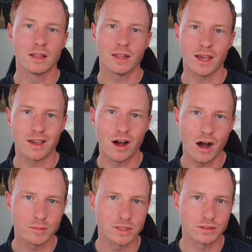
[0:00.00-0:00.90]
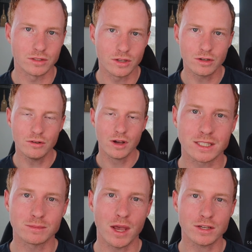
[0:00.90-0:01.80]
like options do,
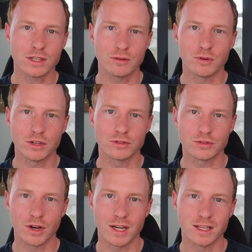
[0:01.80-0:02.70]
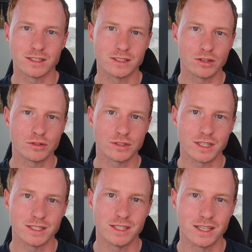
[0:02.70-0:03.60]
especially when you're trading 0
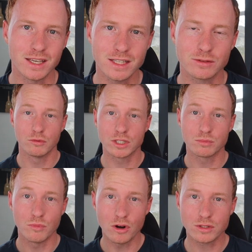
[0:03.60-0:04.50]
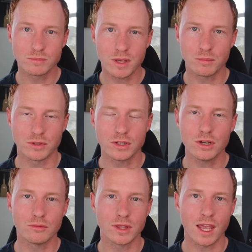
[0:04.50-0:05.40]
DTEs, which most people
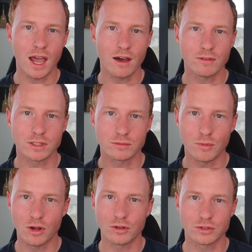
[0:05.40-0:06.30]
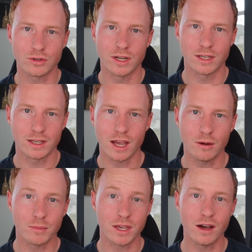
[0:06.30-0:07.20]
do when they have a smaller trading
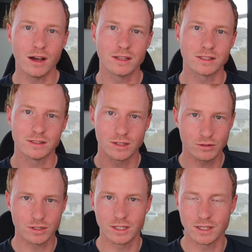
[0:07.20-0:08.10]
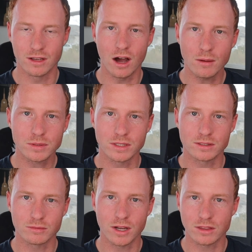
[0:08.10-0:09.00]
account, because 0 DTE
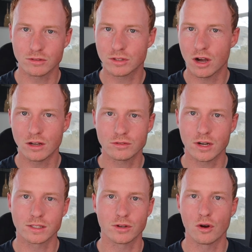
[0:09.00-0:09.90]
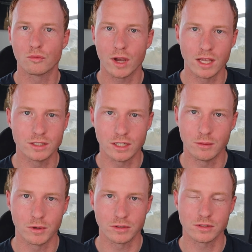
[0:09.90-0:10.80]
options, right, those contracts are way
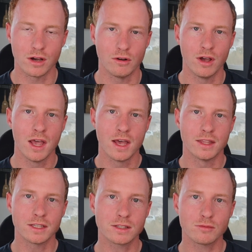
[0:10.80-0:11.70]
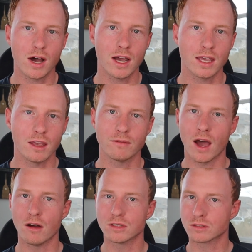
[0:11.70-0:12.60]
cheaper. So this is why if
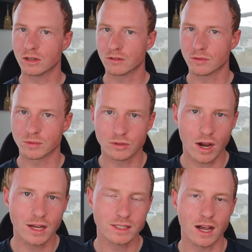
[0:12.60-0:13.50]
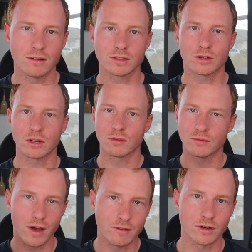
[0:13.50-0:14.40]
I was starting from scratch, I was starting
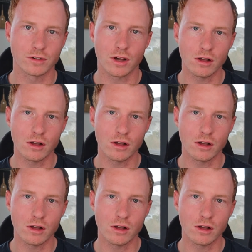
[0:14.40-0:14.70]
with $500